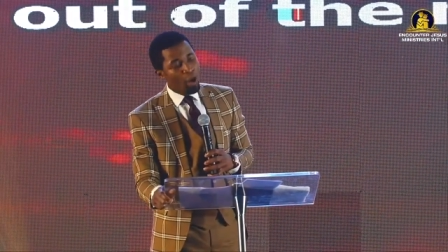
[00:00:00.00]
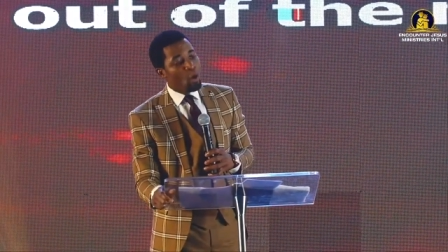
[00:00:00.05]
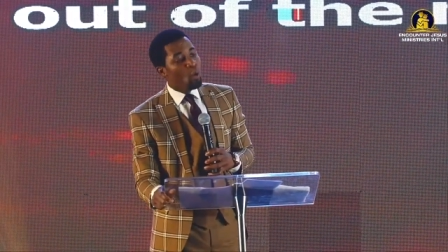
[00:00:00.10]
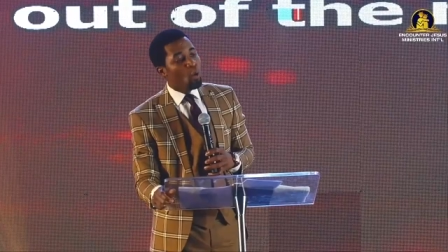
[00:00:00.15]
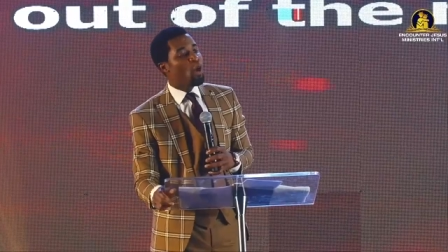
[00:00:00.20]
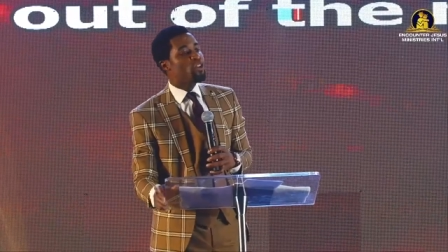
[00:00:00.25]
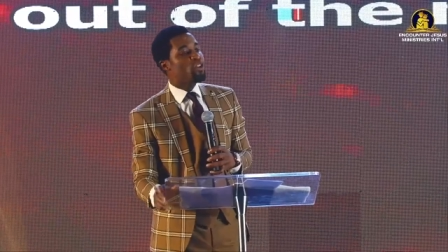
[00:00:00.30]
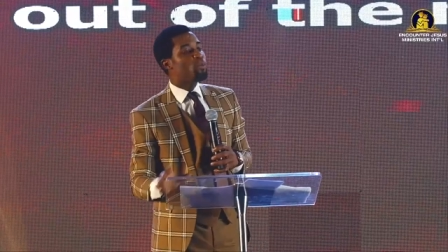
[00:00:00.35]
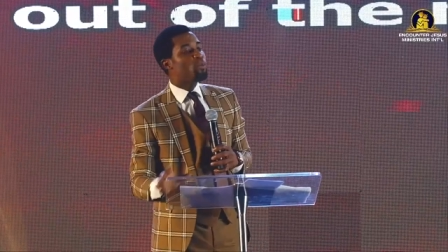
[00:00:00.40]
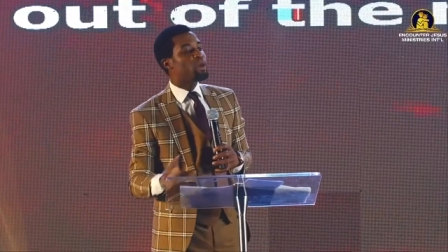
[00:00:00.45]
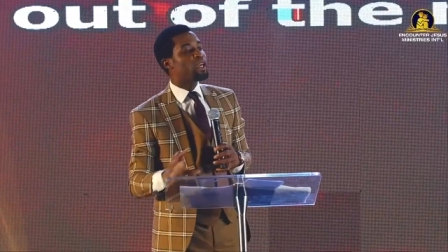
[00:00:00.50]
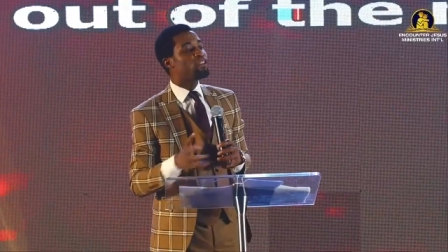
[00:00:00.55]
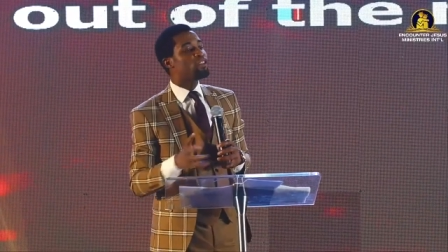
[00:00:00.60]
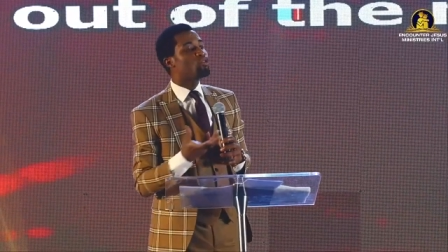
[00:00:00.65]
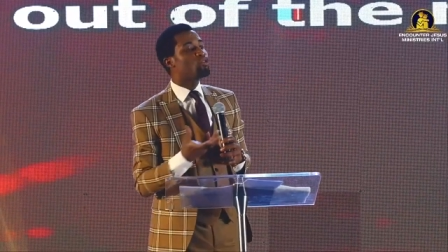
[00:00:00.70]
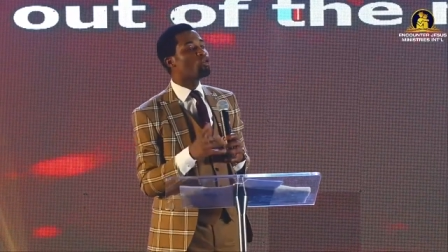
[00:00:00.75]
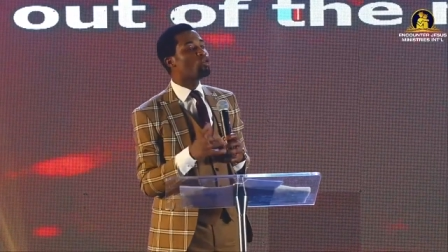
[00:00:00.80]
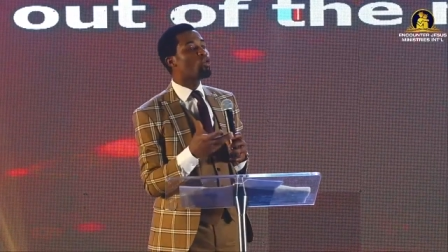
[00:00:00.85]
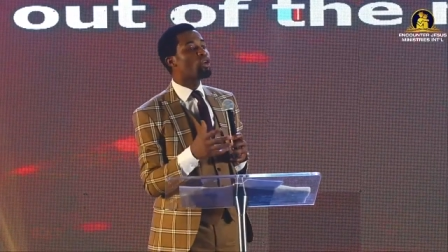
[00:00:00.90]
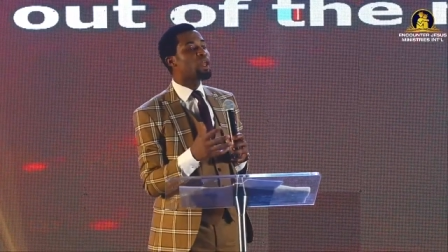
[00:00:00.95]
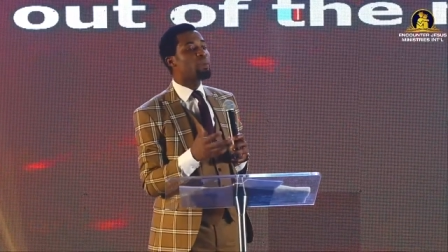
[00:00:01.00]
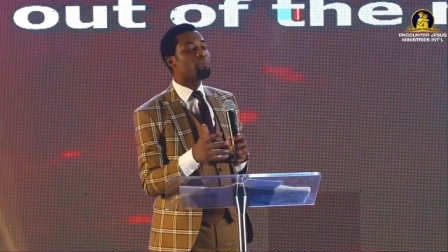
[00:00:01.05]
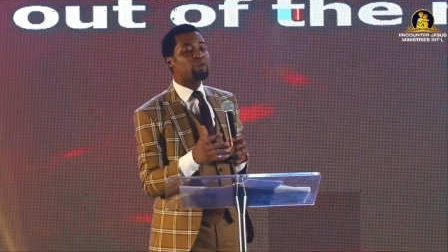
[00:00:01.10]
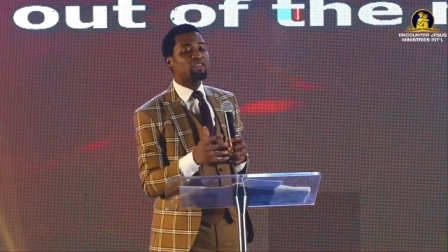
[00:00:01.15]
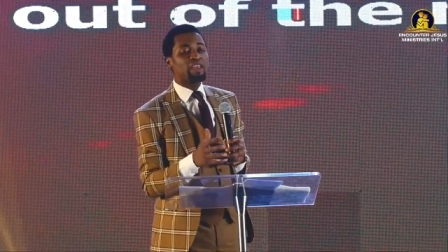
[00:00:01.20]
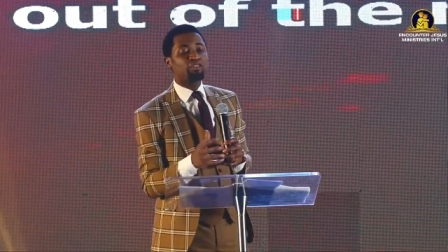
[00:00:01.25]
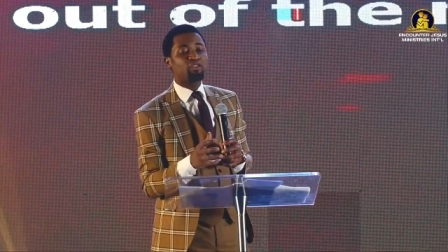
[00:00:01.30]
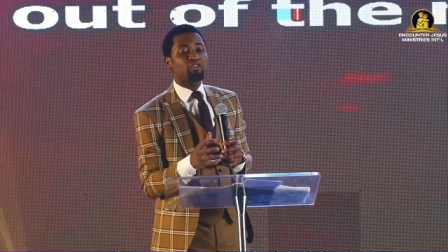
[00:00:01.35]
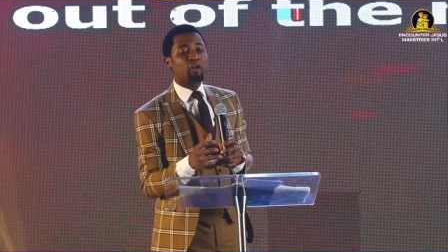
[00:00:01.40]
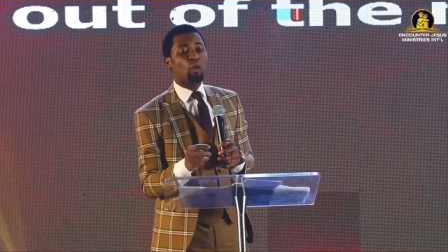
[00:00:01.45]
When you begin to do the
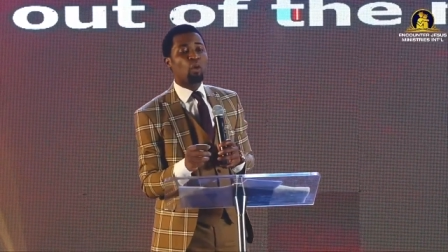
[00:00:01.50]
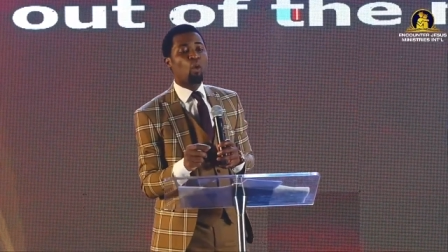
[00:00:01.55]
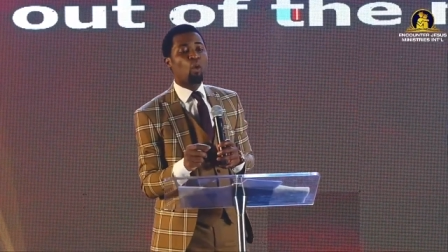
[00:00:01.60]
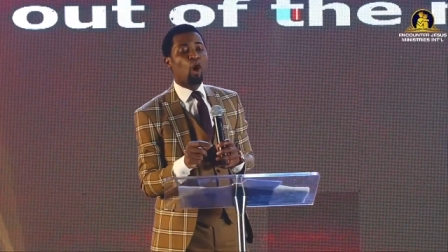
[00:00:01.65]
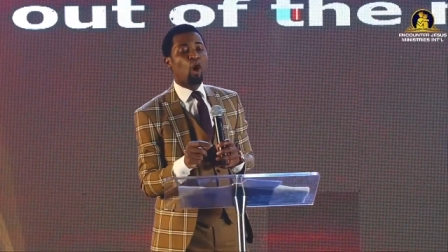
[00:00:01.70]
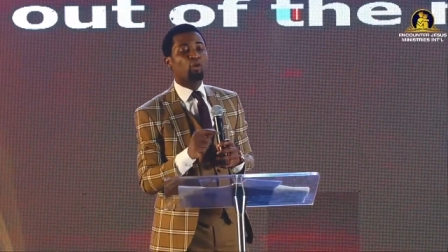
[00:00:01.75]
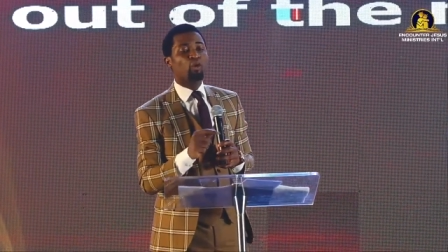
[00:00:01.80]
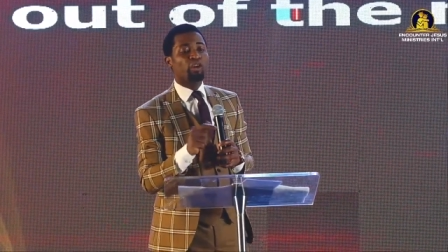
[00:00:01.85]
business of the world,